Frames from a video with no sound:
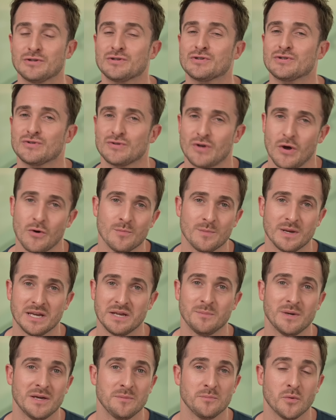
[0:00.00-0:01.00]
so many
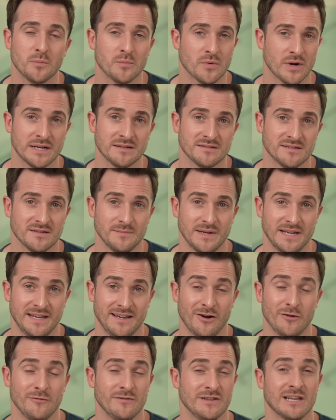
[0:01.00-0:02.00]
people bring to me
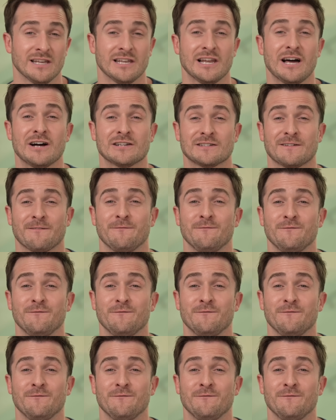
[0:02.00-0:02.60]
over the last